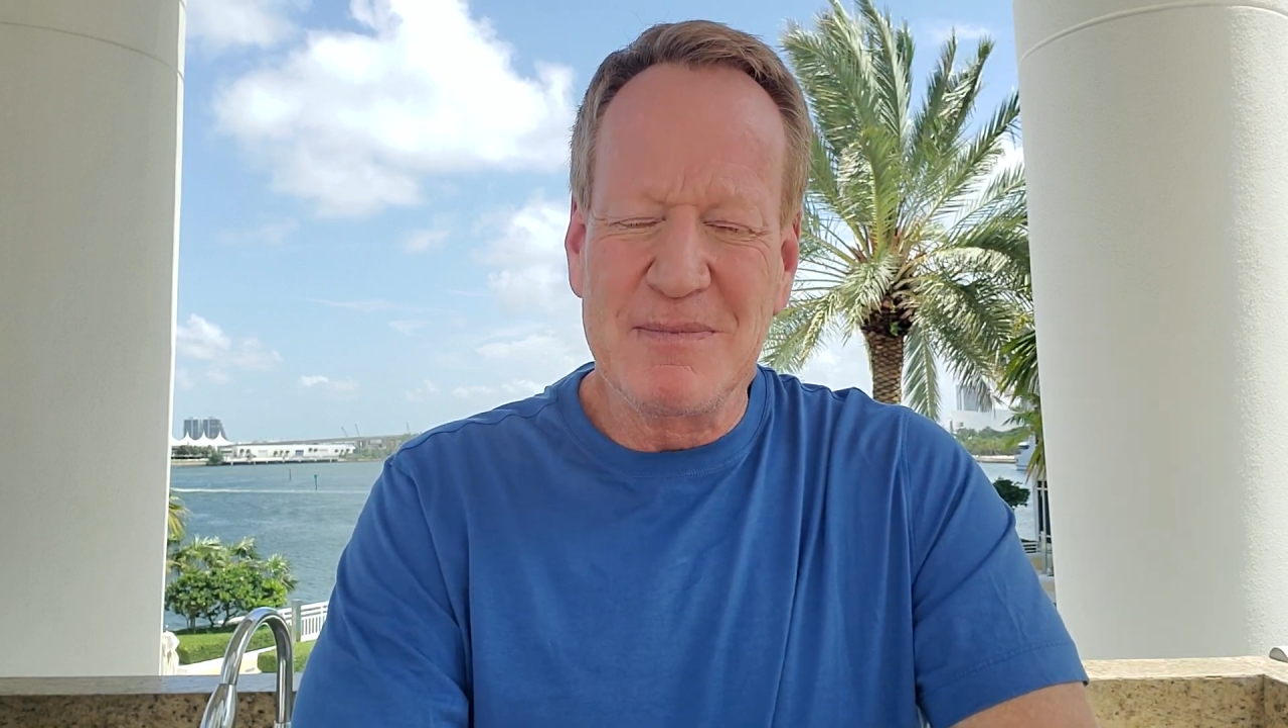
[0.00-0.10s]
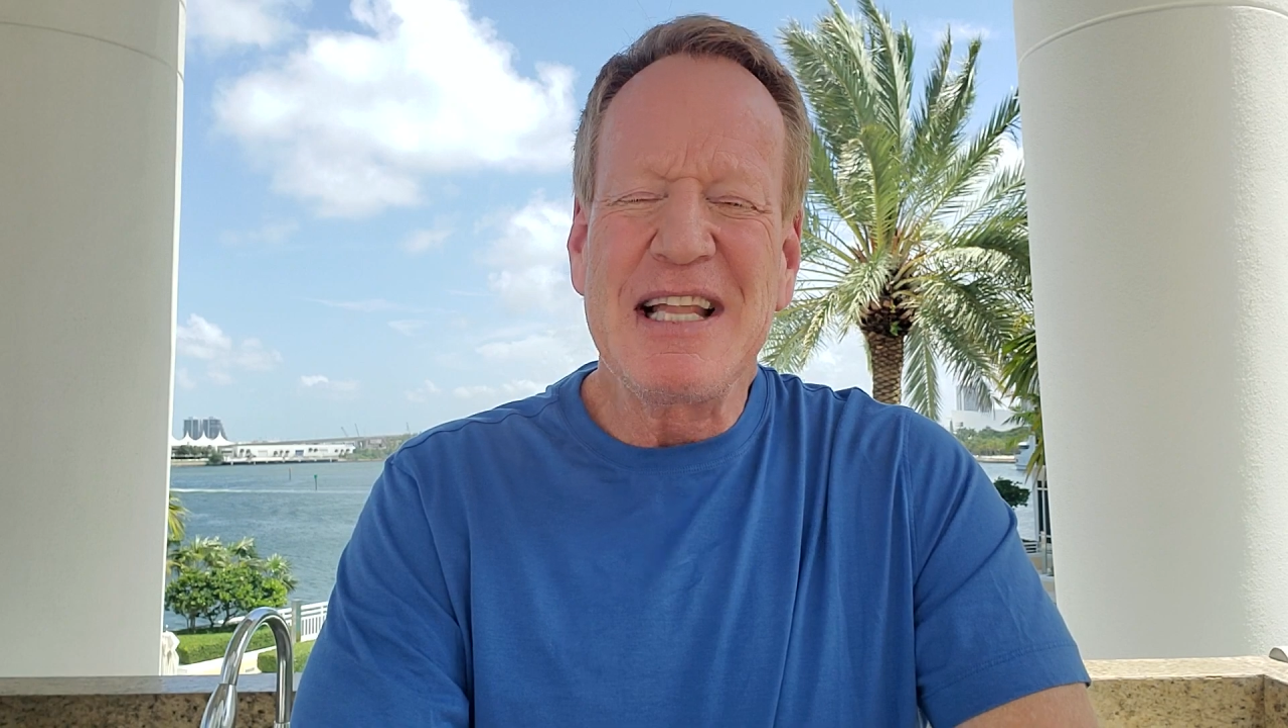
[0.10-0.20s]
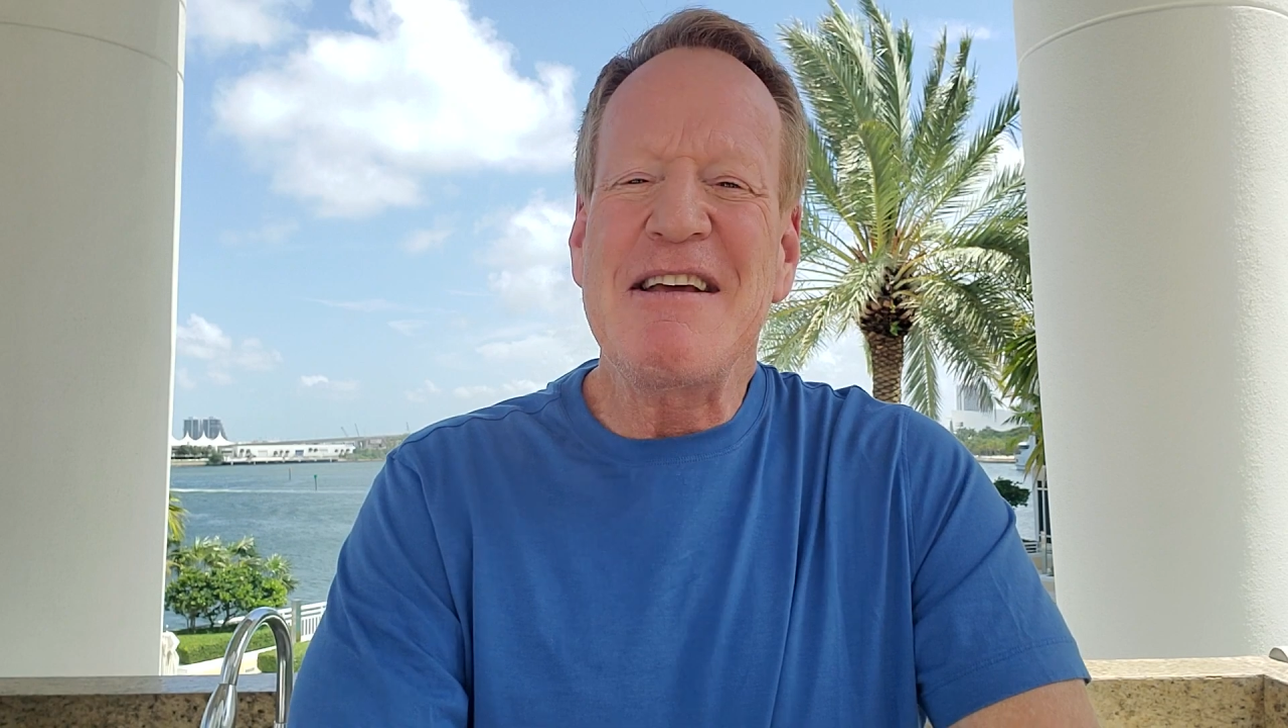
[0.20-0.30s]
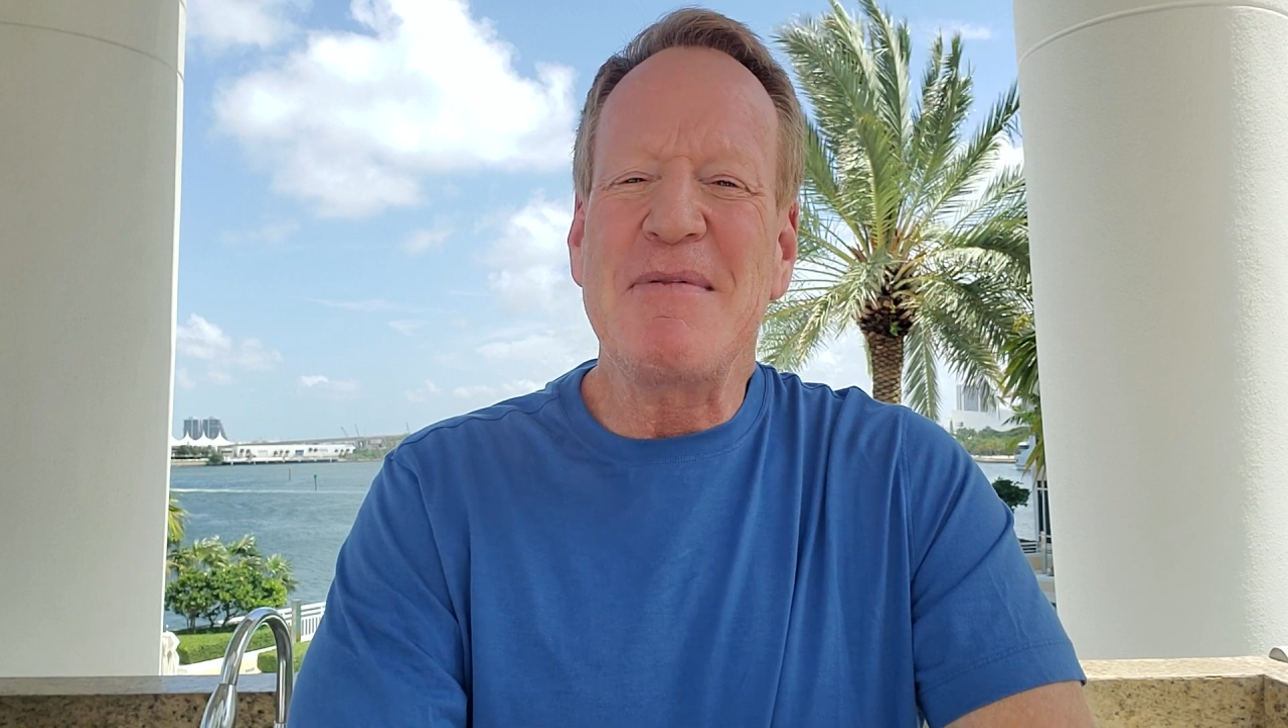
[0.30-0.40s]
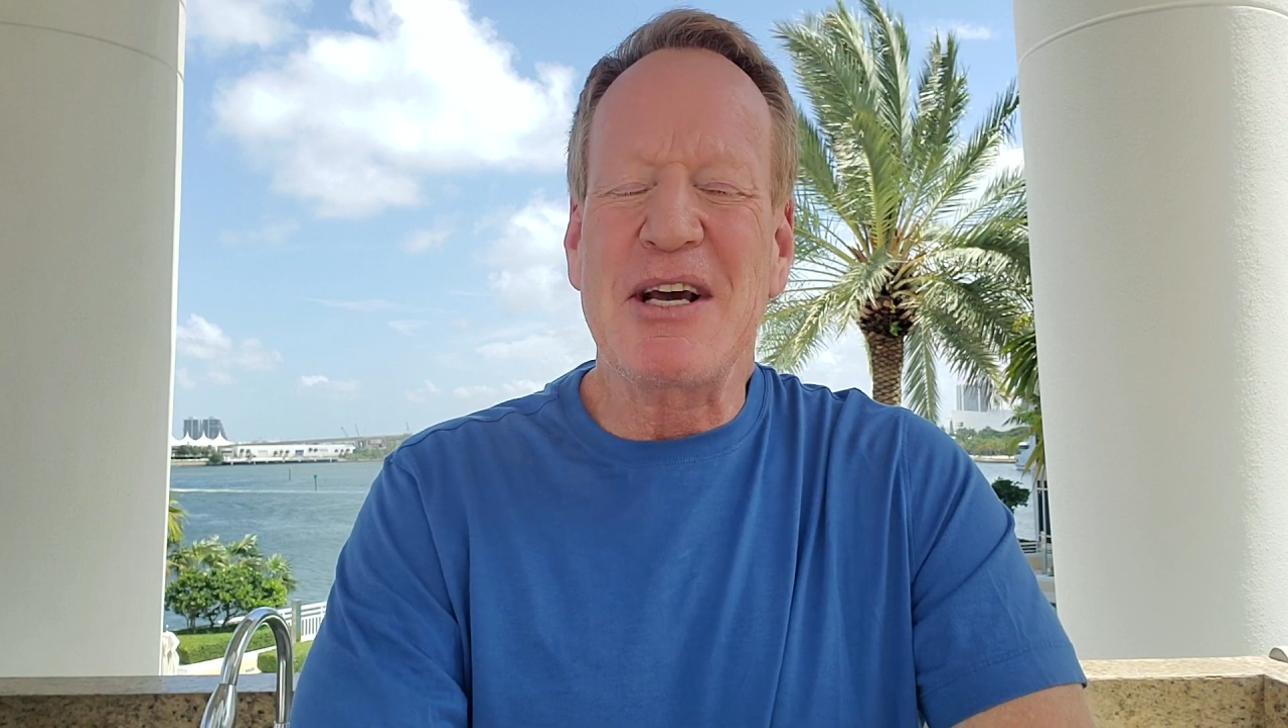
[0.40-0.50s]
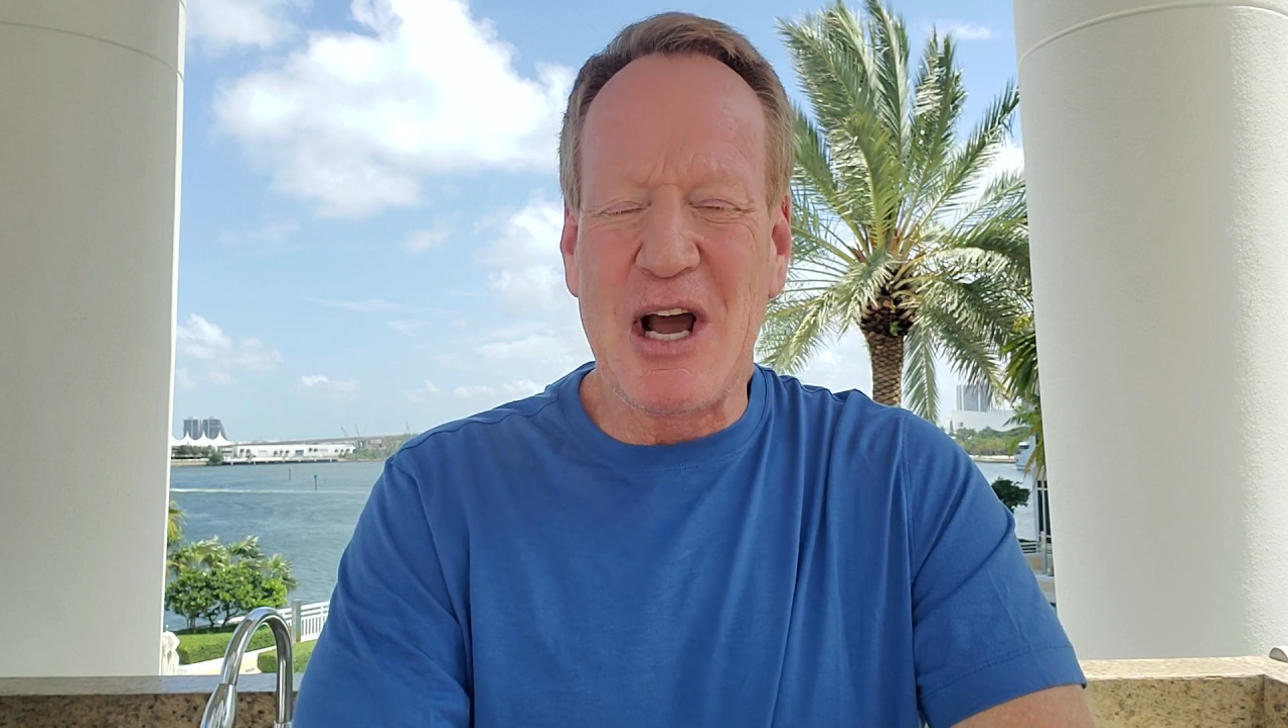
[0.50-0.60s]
leave me a